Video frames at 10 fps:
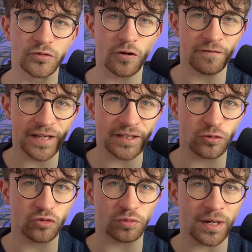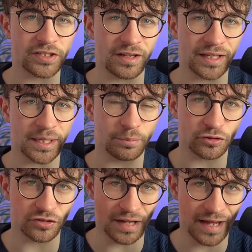don't forget to smash that like
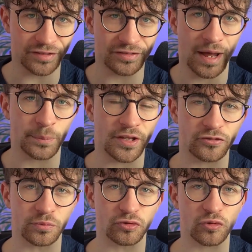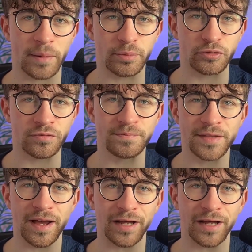button and tap that subscribe button.